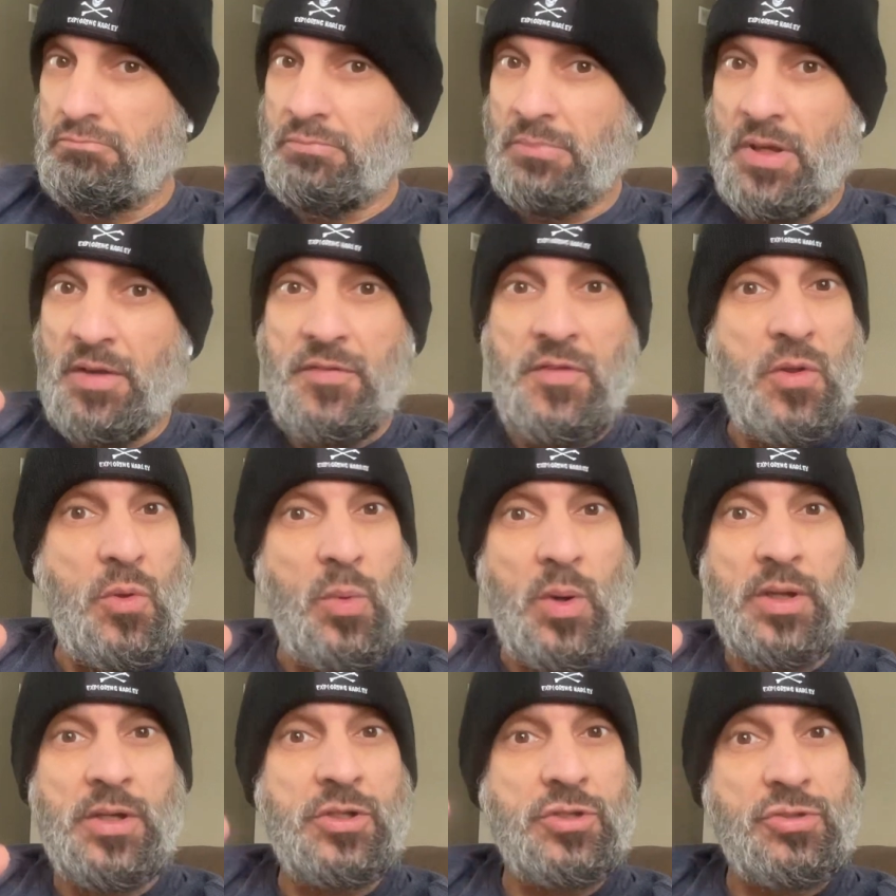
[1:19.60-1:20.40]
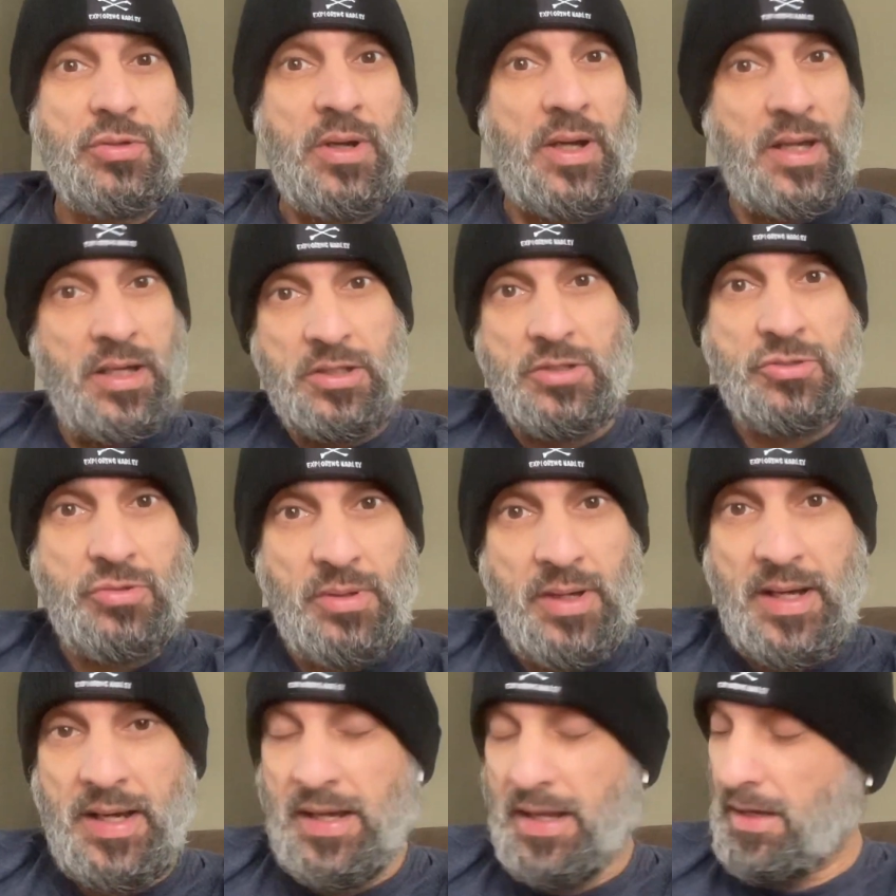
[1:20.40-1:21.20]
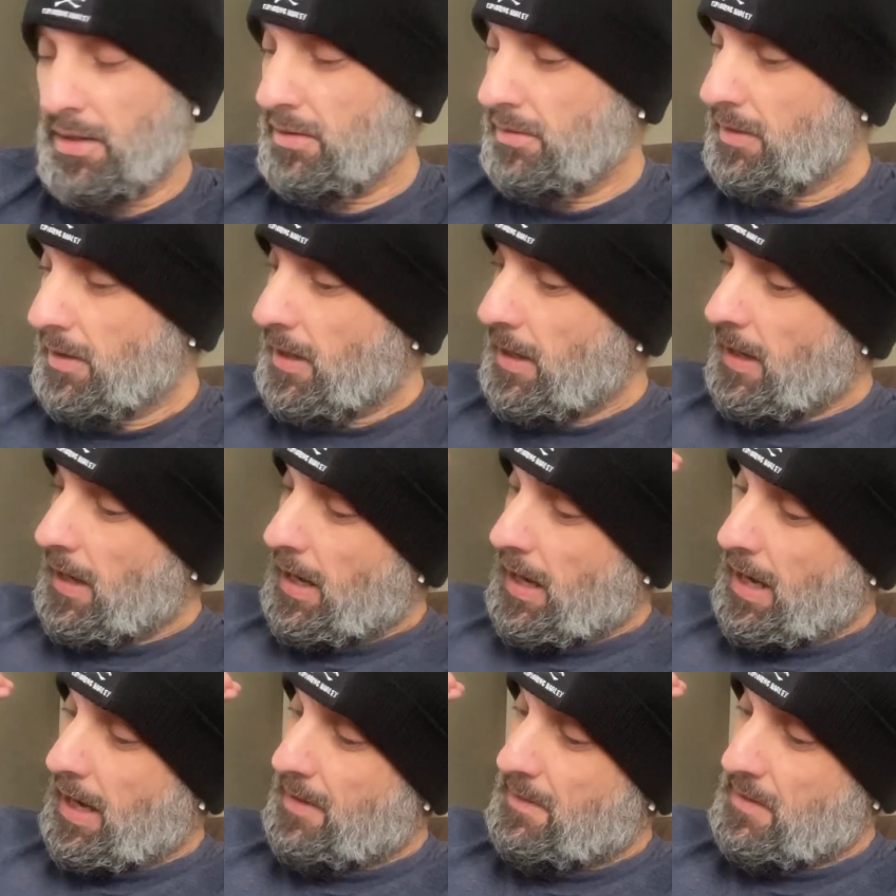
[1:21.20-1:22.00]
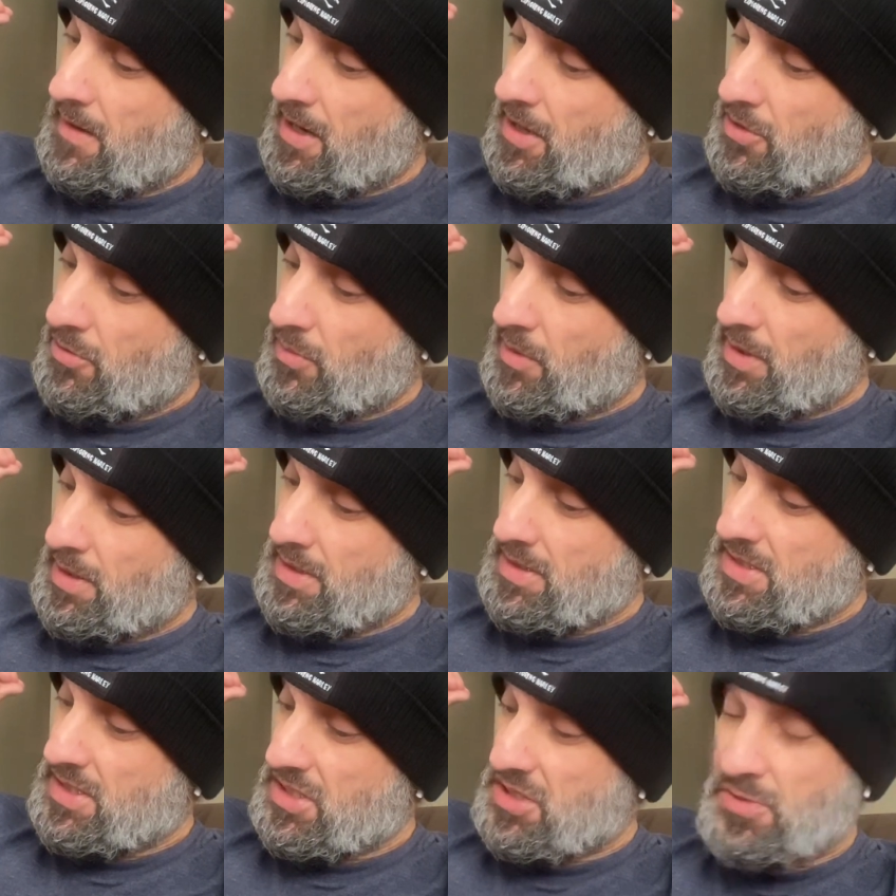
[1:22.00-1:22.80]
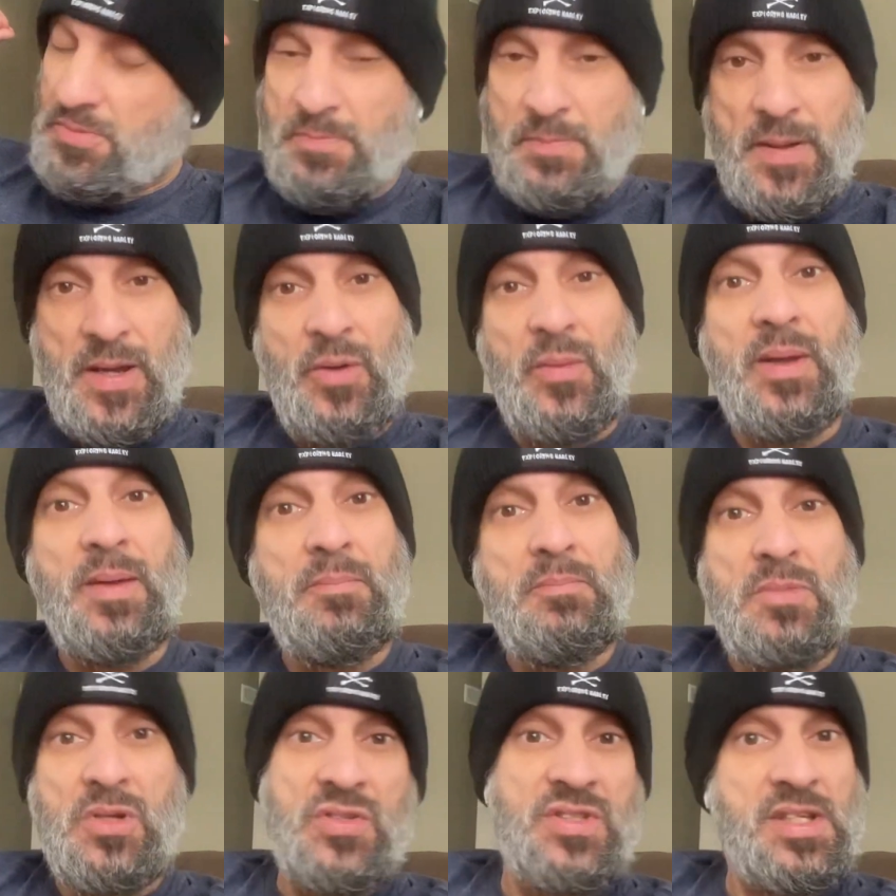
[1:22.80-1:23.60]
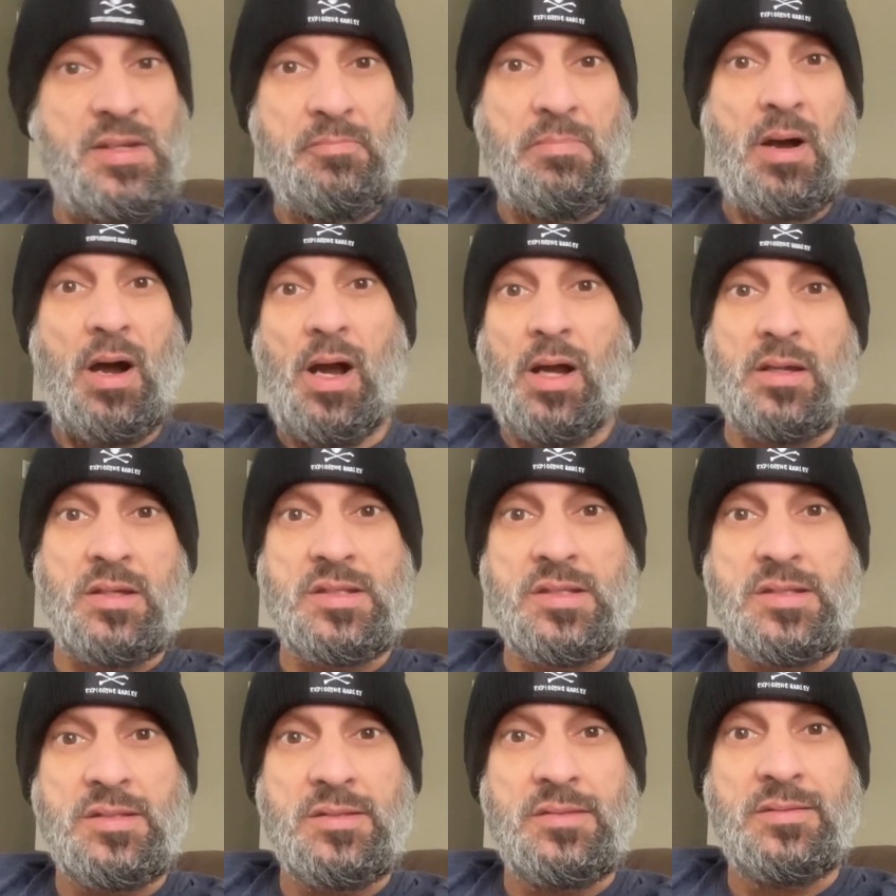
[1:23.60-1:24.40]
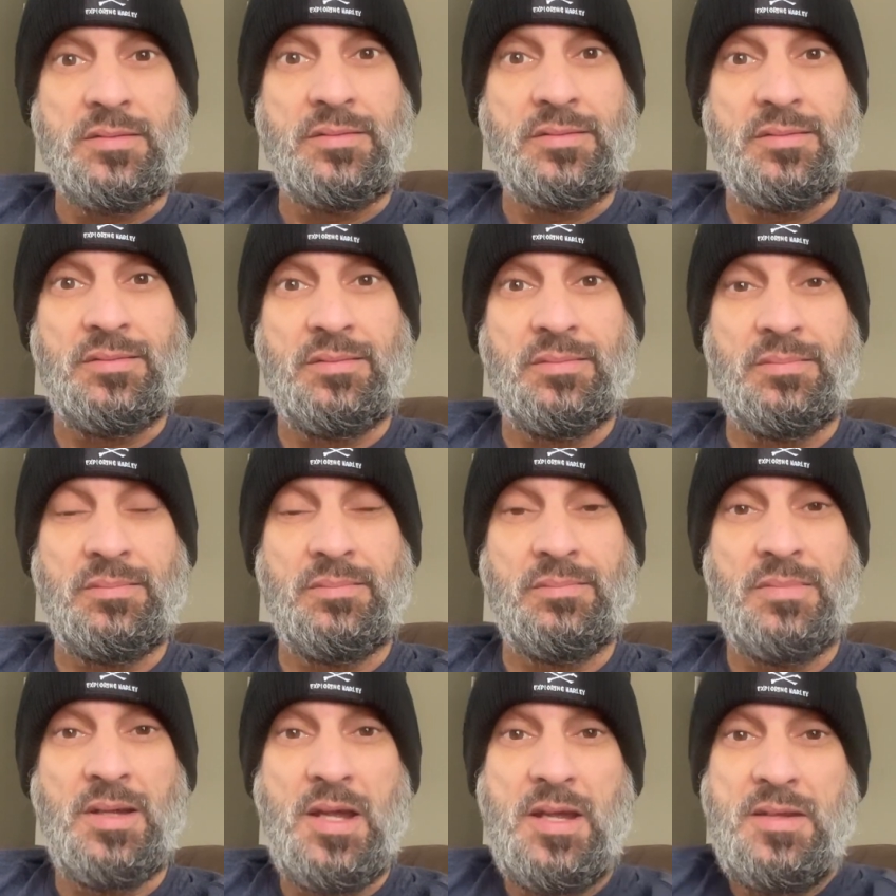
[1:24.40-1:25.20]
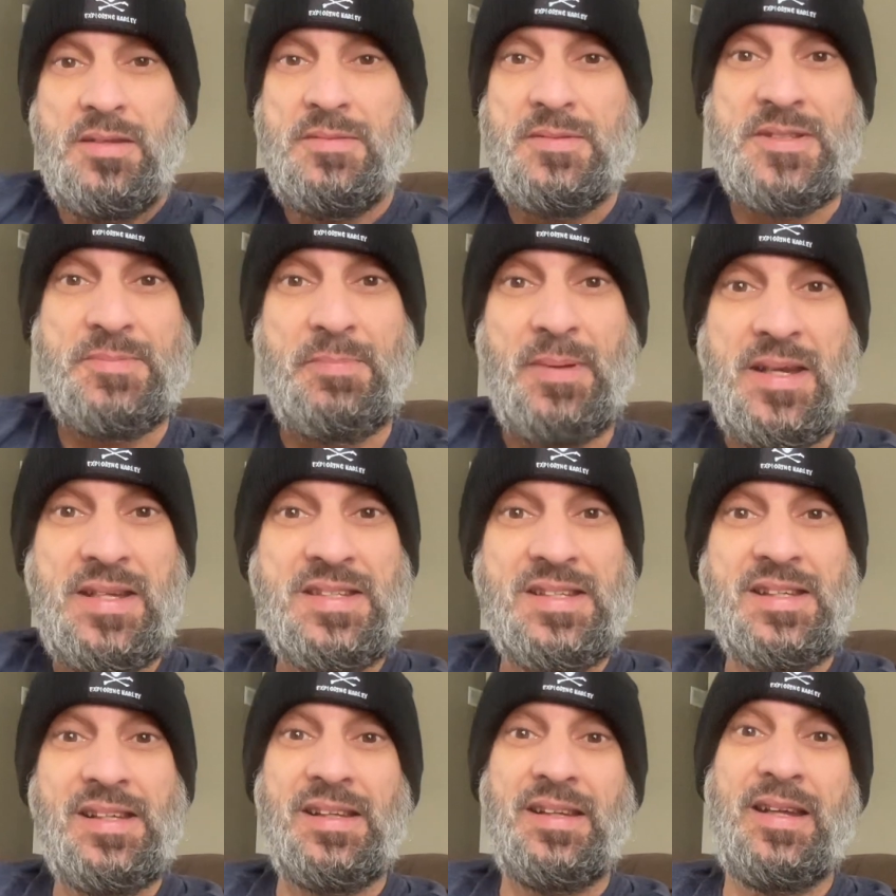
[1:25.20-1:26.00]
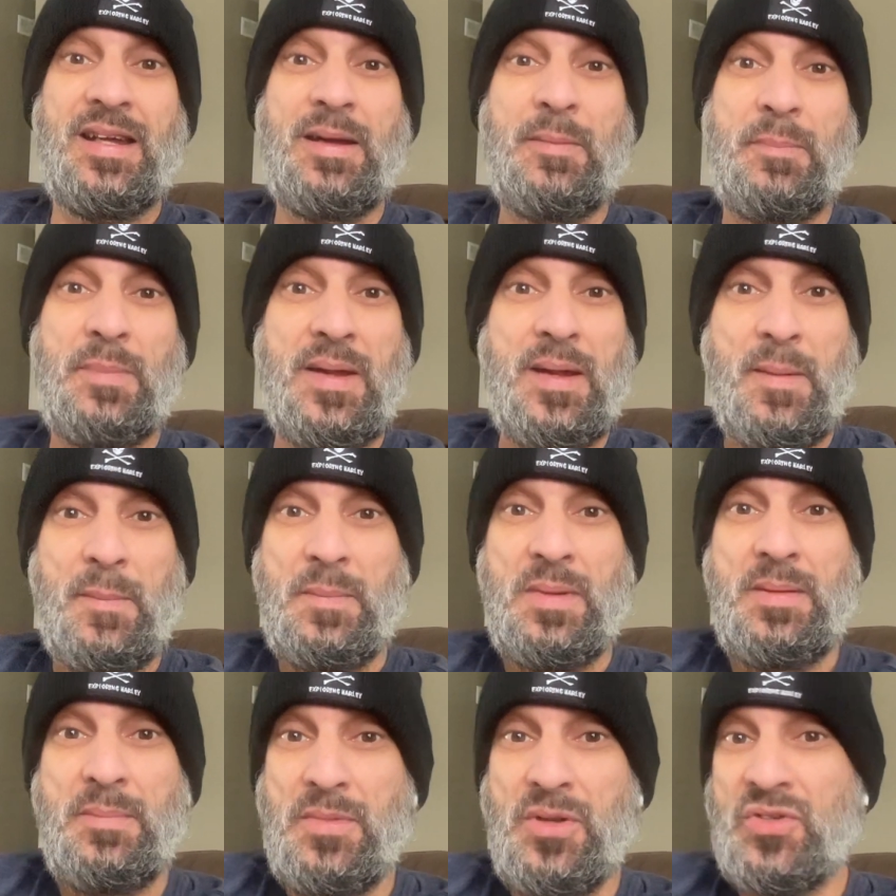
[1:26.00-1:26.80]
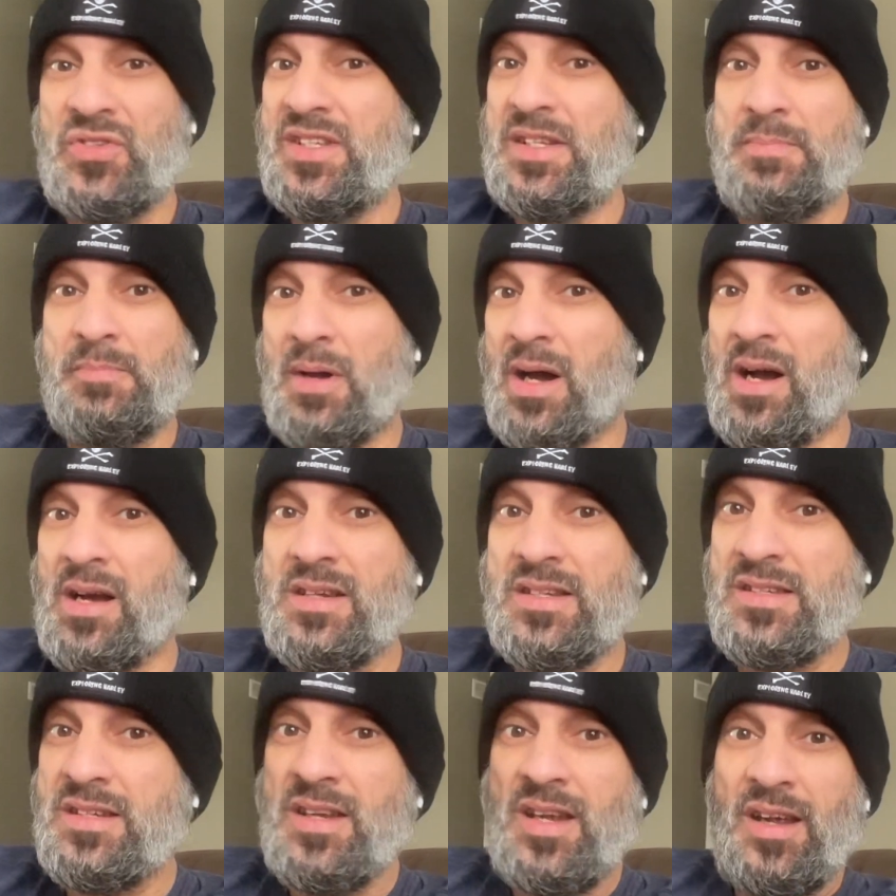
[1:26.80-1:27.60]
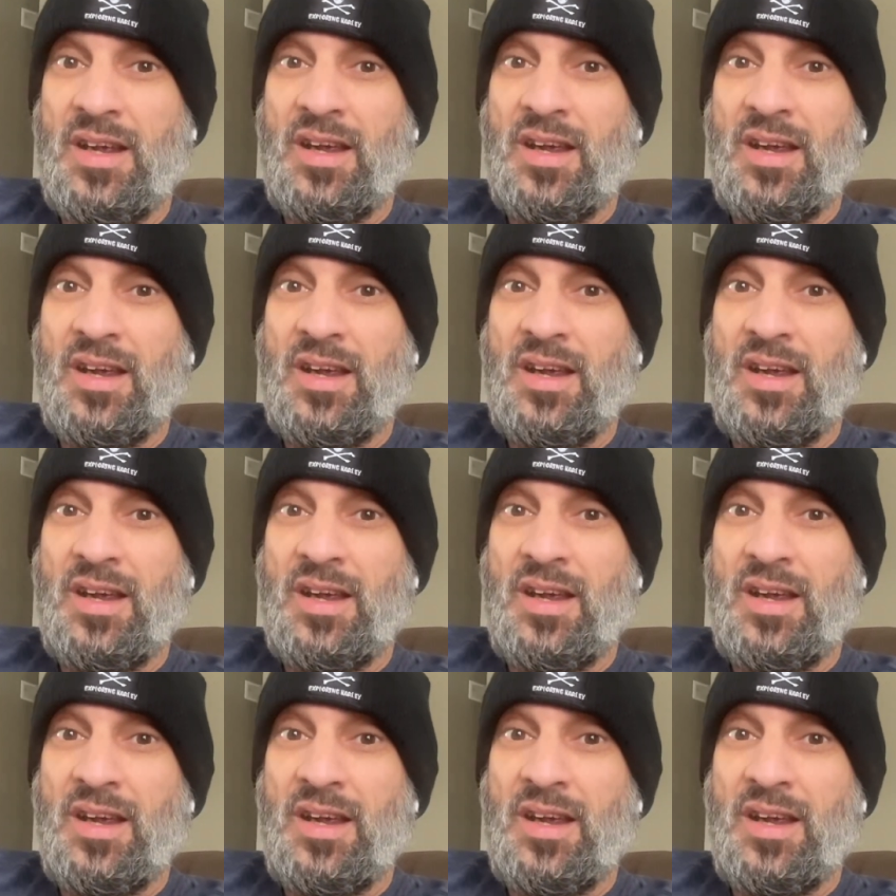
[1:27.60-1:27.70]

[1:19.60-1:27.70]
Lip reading: if you want to try it out. And the other one is a spirit music box. It's basically a PNB music box.